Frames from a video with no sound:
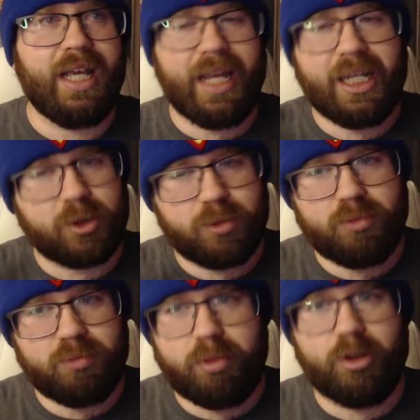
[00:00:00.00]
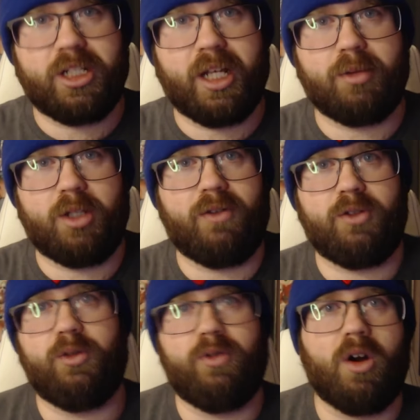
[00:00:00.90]
he's pushing himself
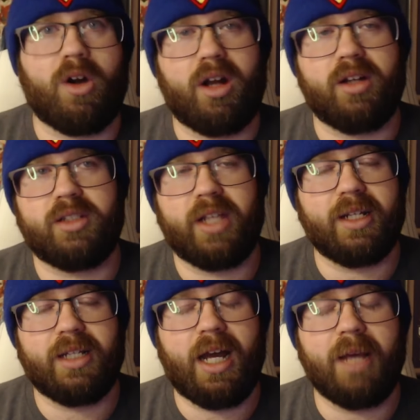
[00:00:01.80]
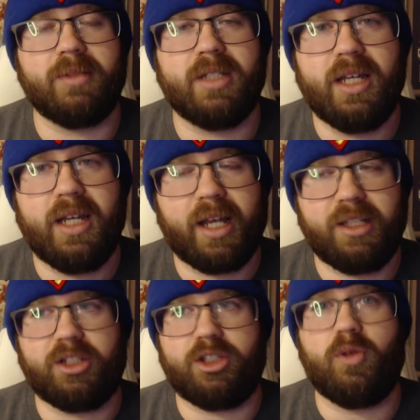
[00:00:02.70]
too far, honestly, at times,
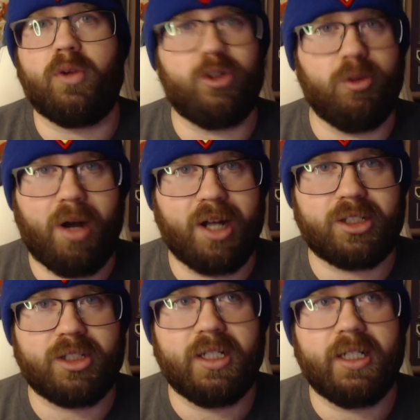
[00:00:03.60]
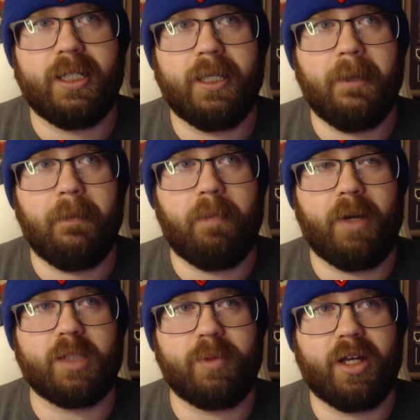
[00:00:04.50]
because he's just doing too much.
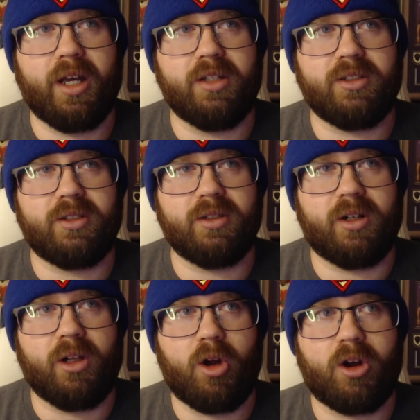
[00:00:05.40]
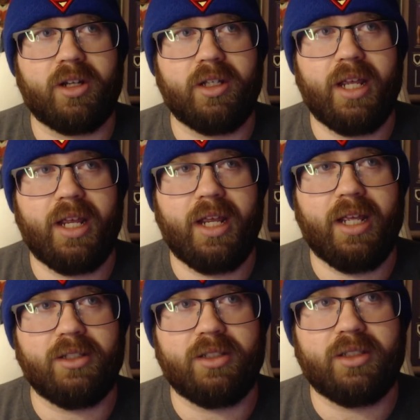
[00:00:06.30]
But it's because Clark
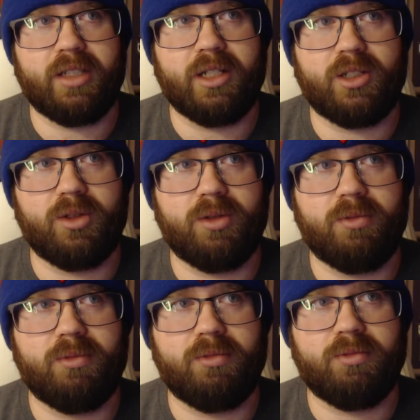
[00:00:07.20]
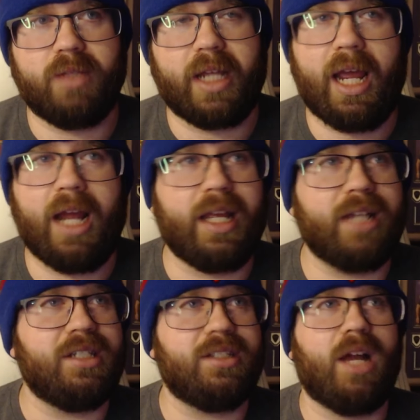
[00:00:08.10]
isn't, like, I
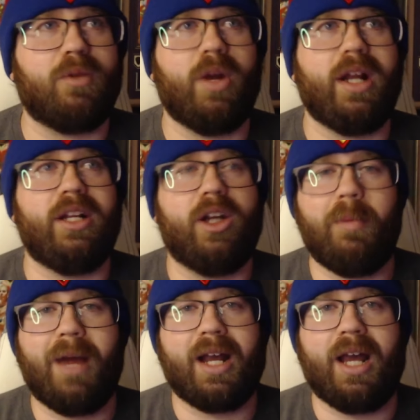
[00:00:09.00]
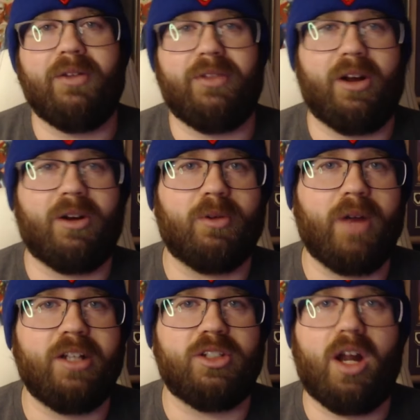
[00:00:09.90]
guess he's not ready to go back out there,
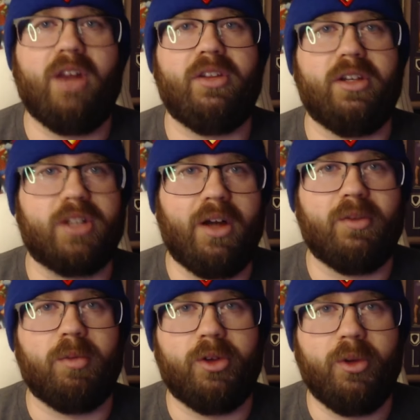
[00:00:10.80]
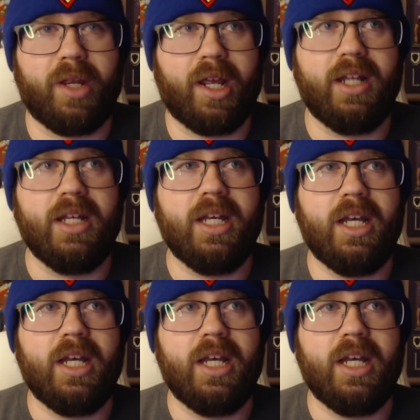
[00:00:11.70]
right? Jonathan is comfortable doing it,